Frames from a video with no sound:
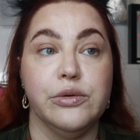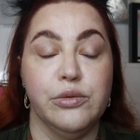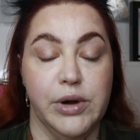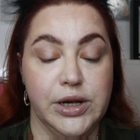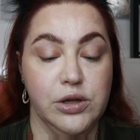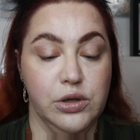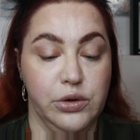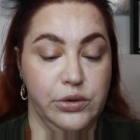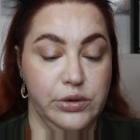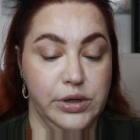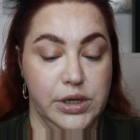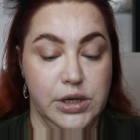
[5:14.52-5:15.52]
Red
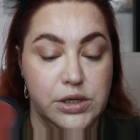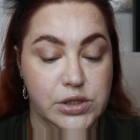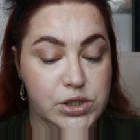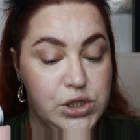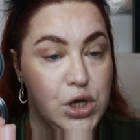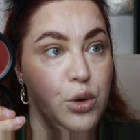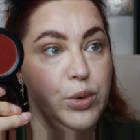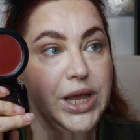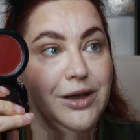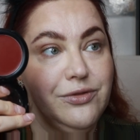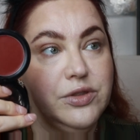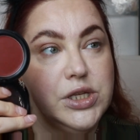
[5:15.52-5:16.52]
Allure. So we
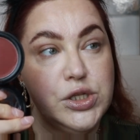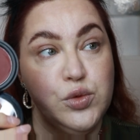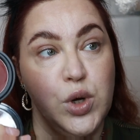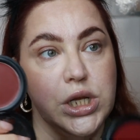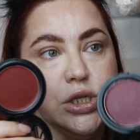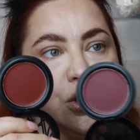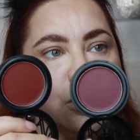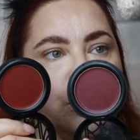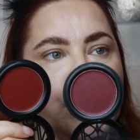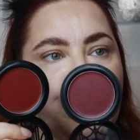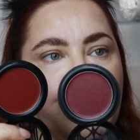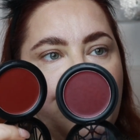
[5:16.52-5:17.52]
have this one. So
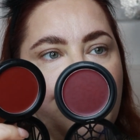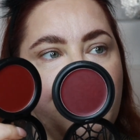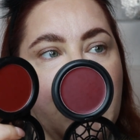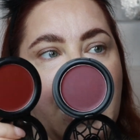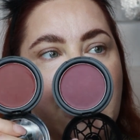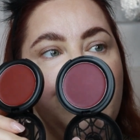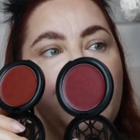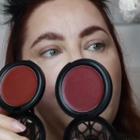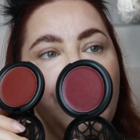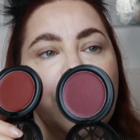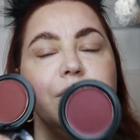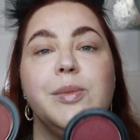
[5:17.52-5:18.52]
we have
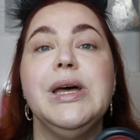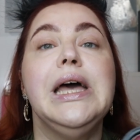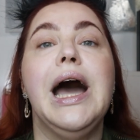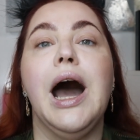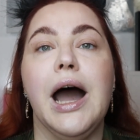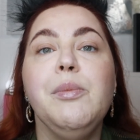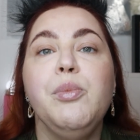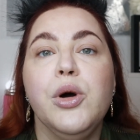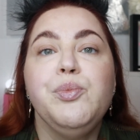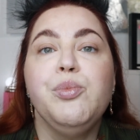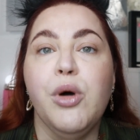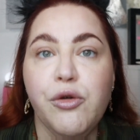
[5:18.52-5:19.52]
both of them. I
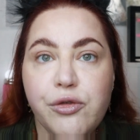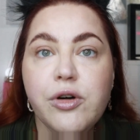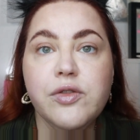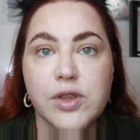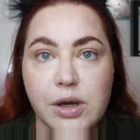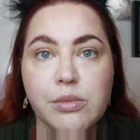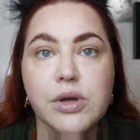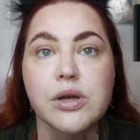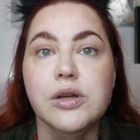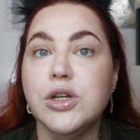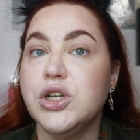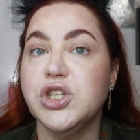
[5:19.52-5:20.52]
bought both of them,
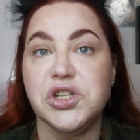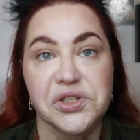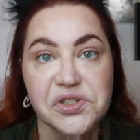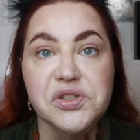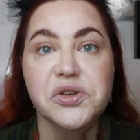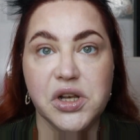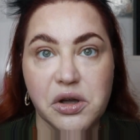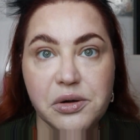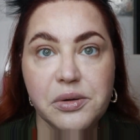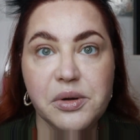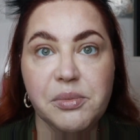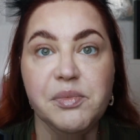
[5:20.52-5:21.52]
just so you
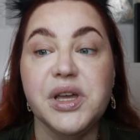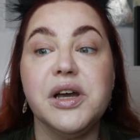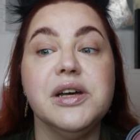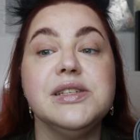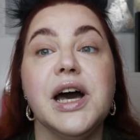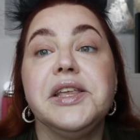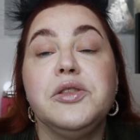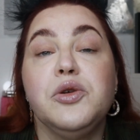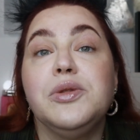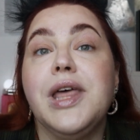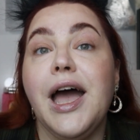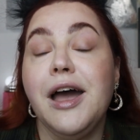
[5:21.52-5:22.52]
know, because I
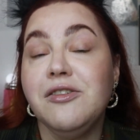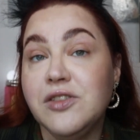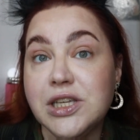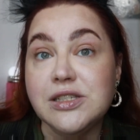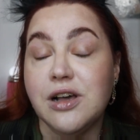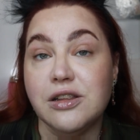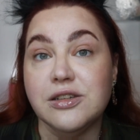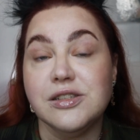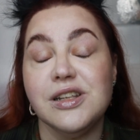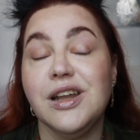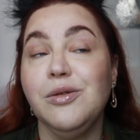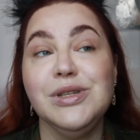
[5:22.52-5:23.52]
don't have these
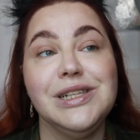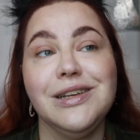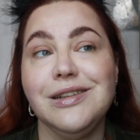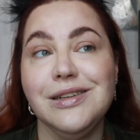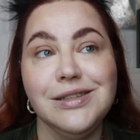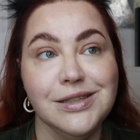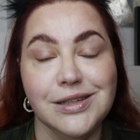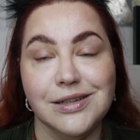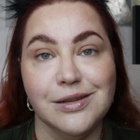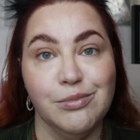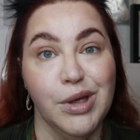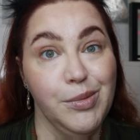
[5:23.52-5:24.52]
colors. And I was like,
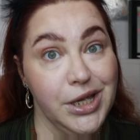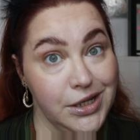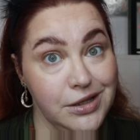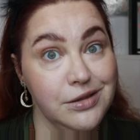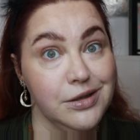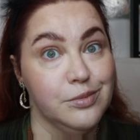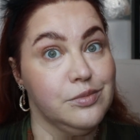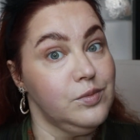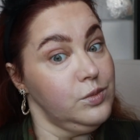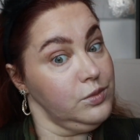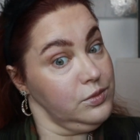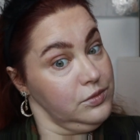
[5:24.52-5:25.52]
listen, maybe I need them.
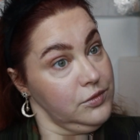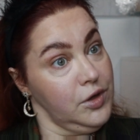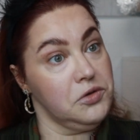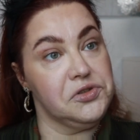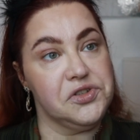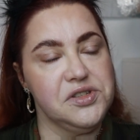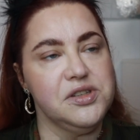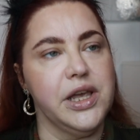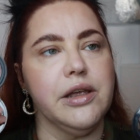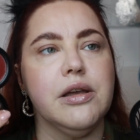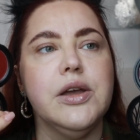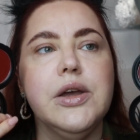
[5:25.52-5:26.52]
Just
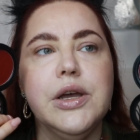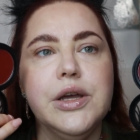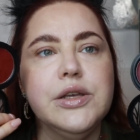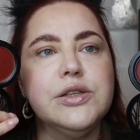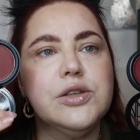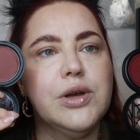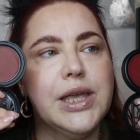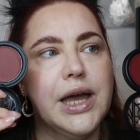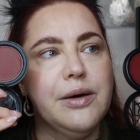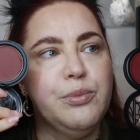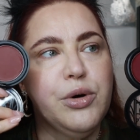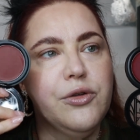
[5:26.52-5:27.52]
saying. So
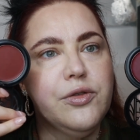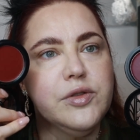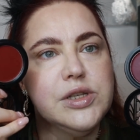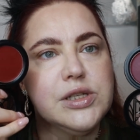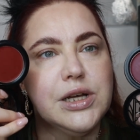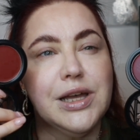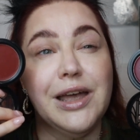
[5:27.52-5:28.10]
yeah, both of these colors.